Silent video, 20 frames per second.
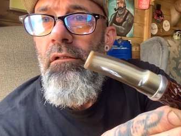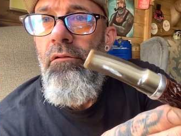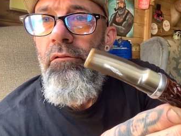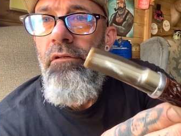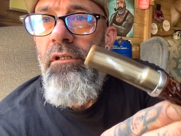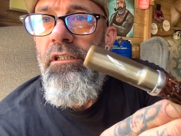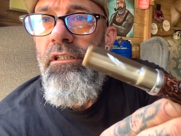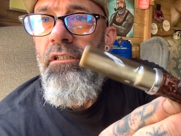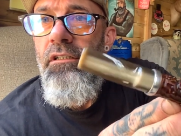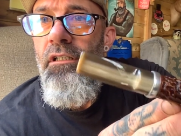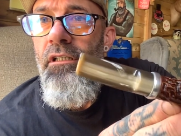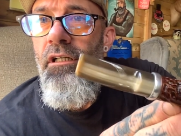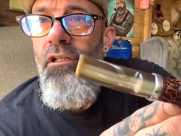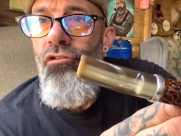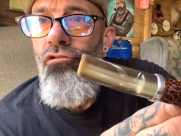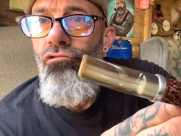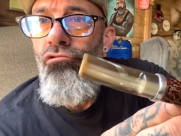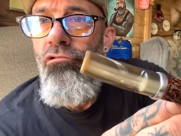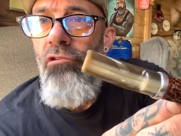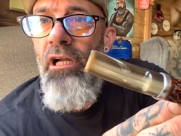which
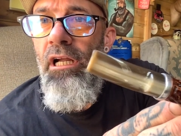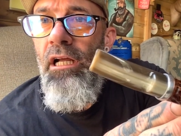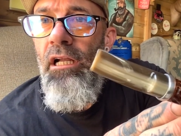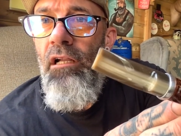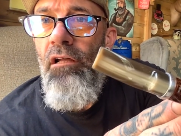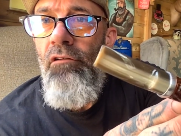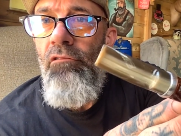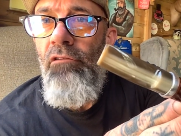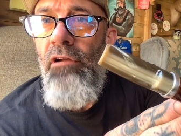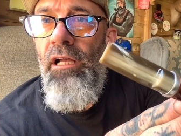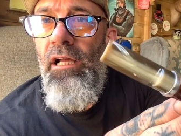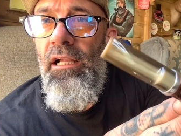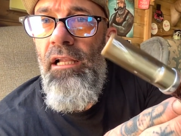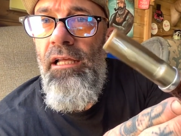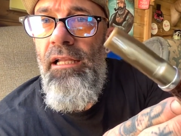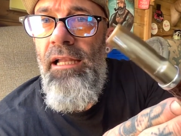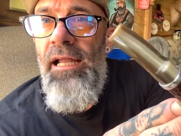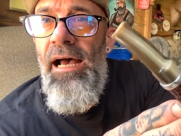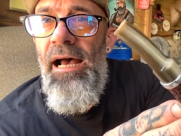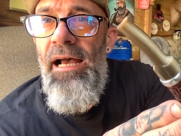is really,
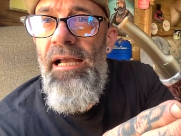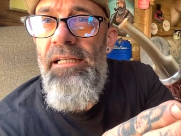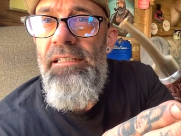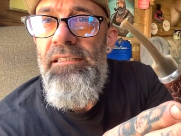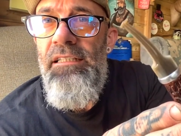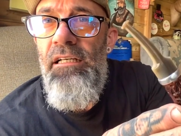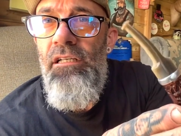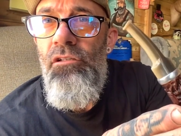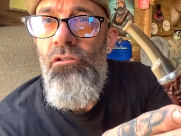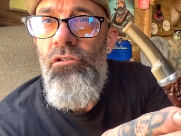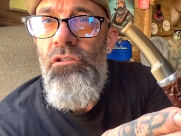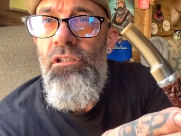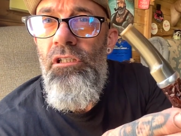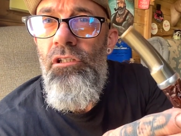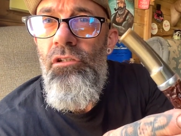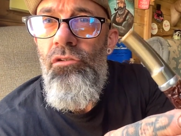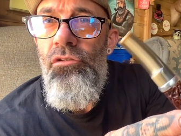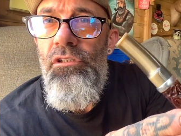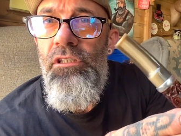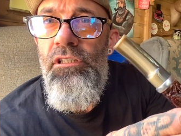really nice. I used to
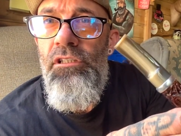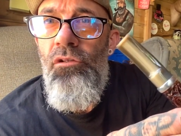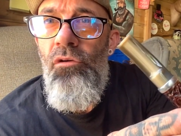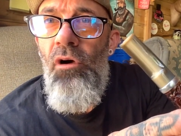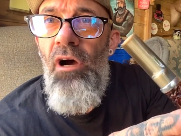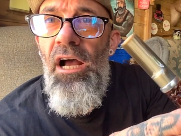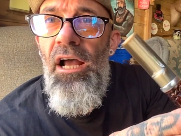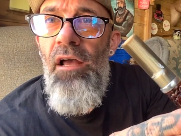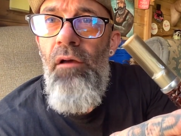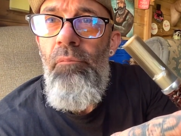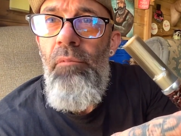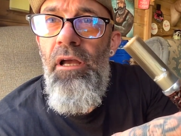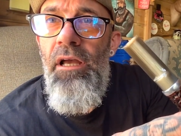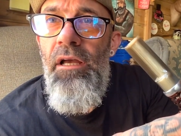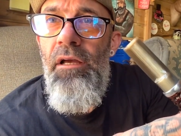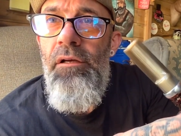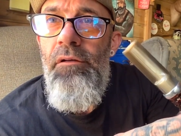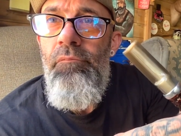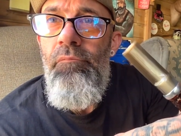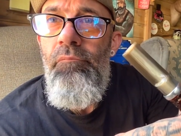use this quite a
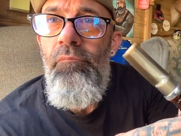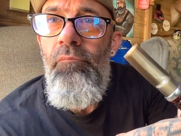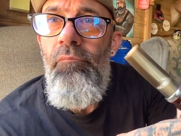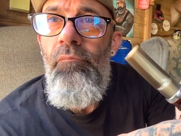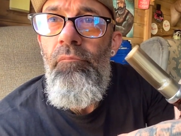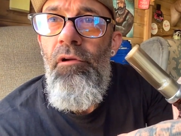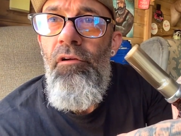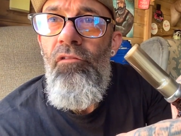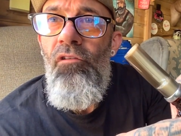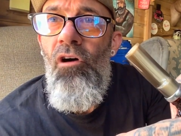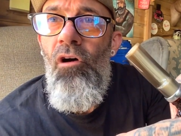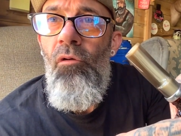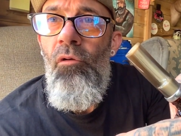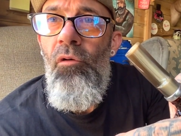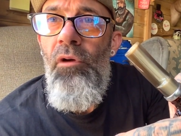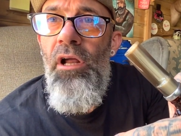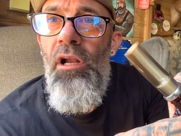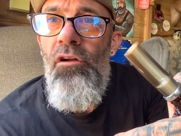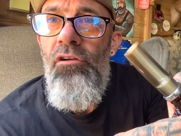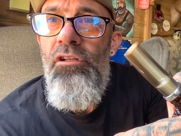bit before we
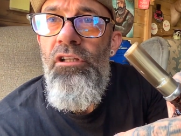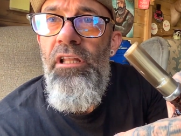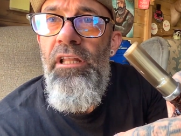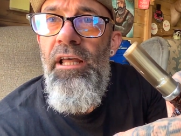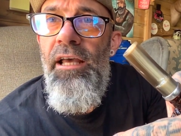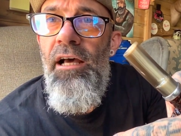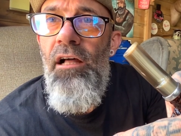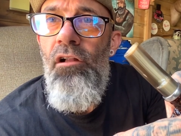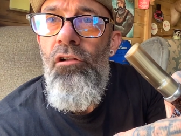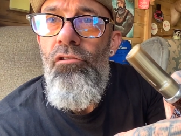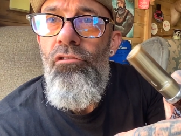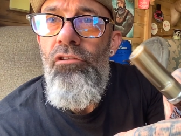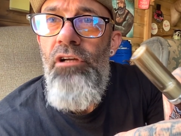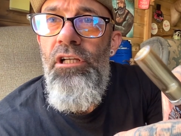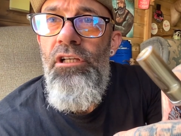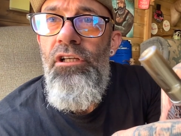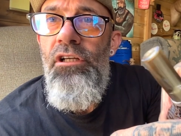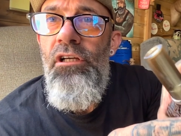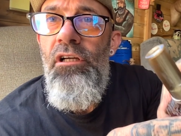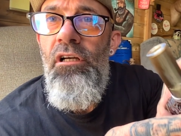went on to the
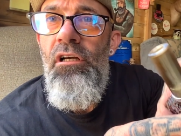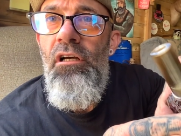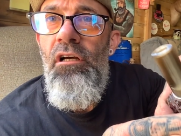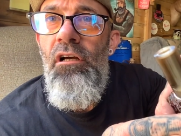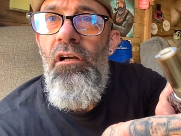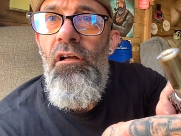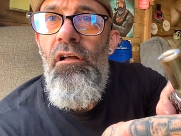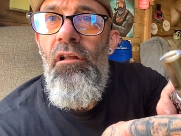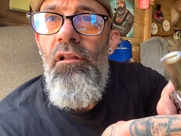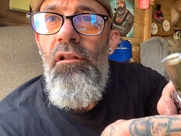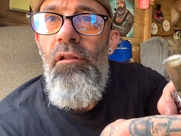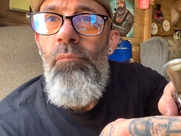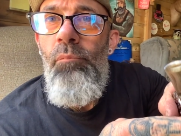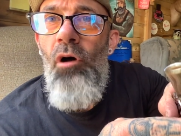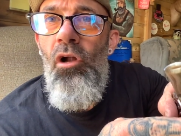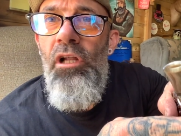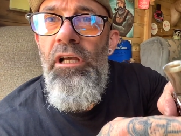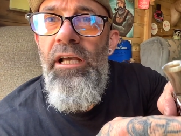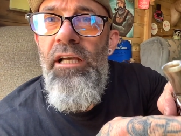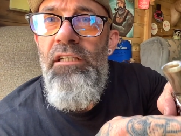Eldridge. The
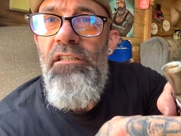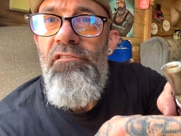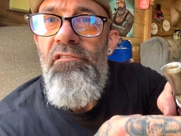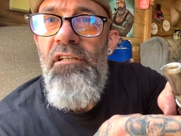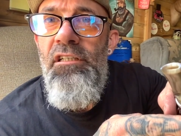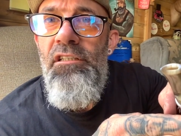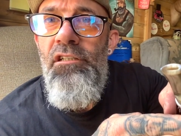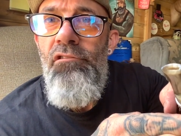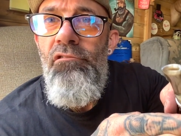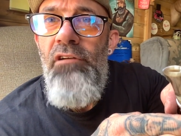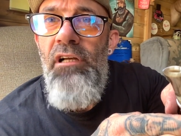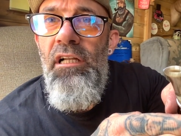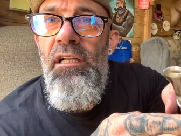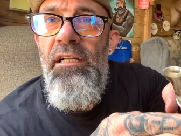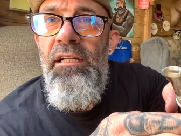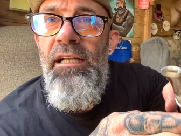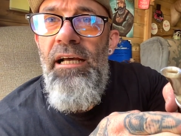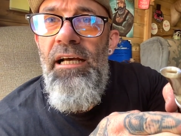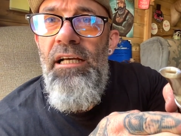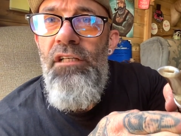polyester has a
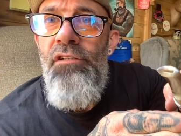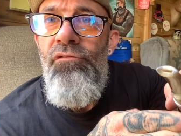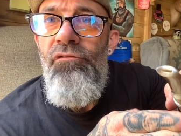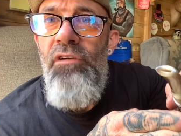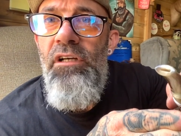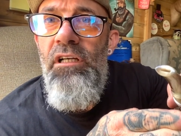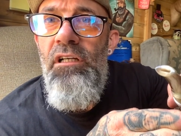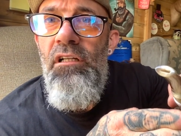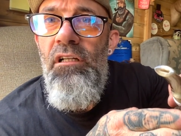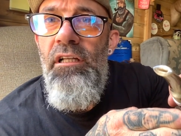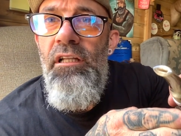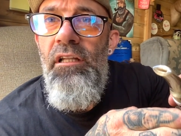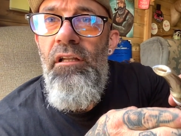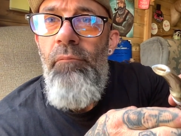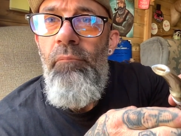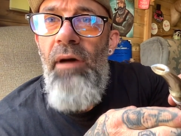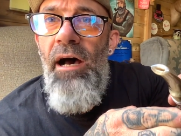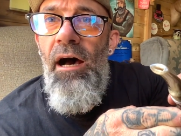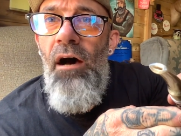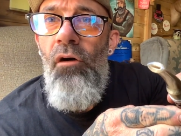really nice feel in the
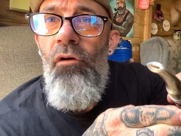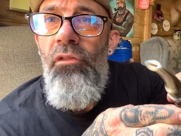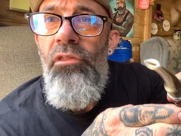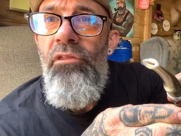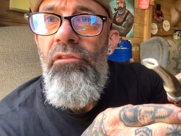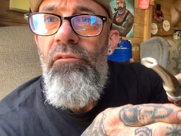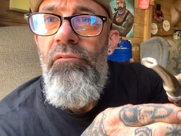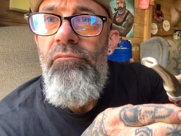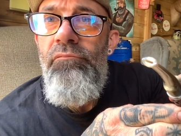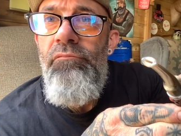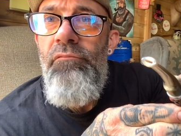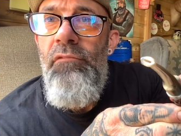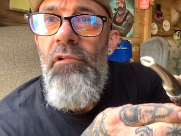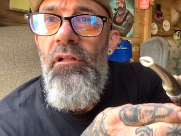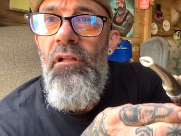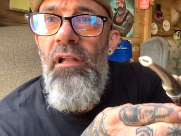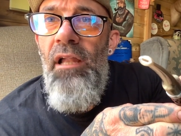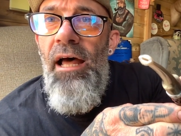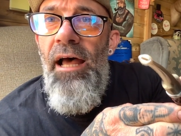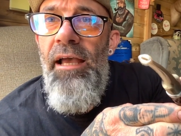mouth,
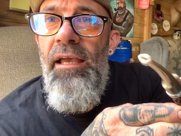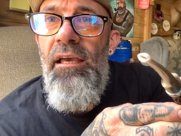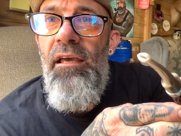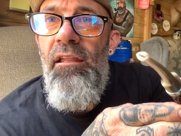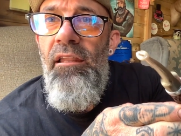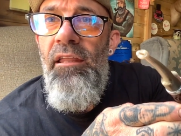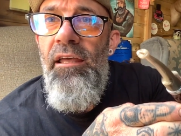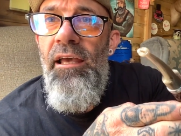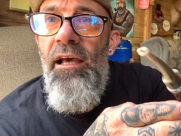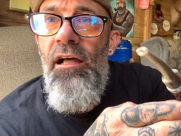like the